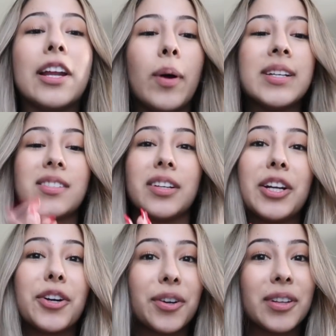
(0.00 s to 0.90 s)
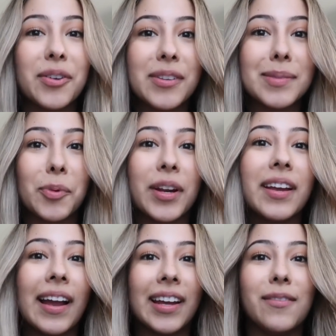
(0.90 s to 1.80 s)
I know I stood here earlier this
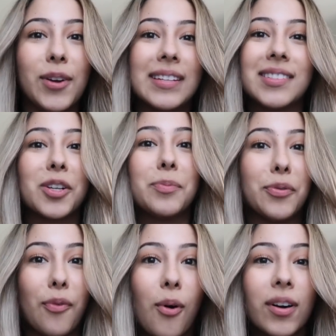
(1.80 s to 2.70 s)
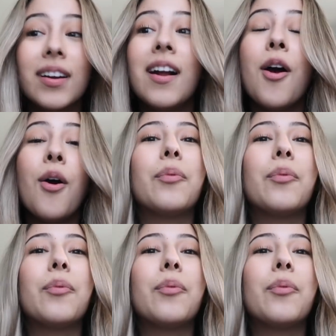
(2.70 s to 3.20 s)
morning and gave you guys a little before.